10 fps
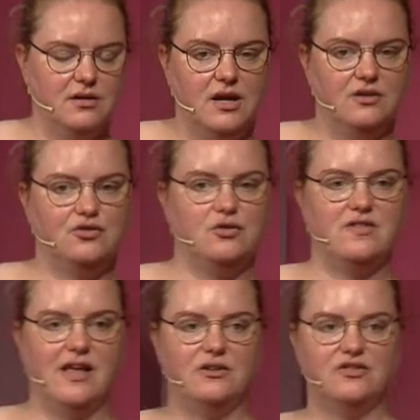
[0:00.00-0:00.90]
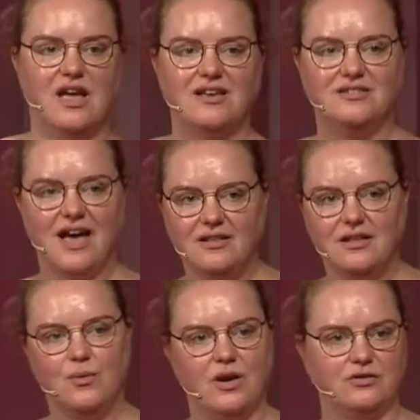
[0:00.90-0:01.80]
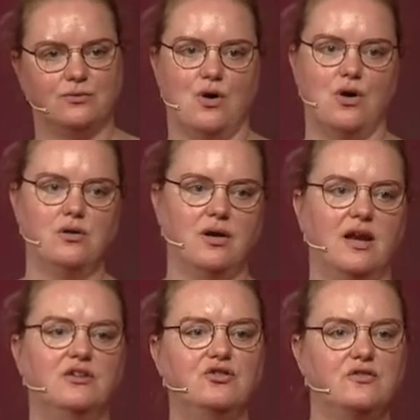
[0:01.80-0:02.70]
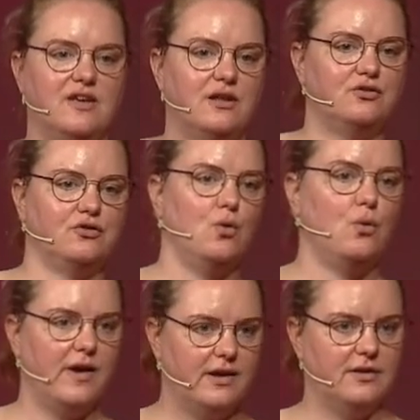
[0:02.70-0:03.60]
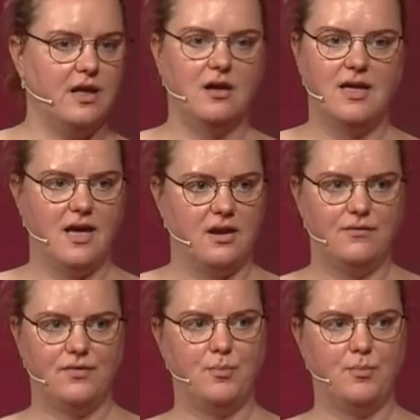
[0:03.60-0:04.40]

it should tell us exactly what is wrong, and it should tell us so quickly. Again, if the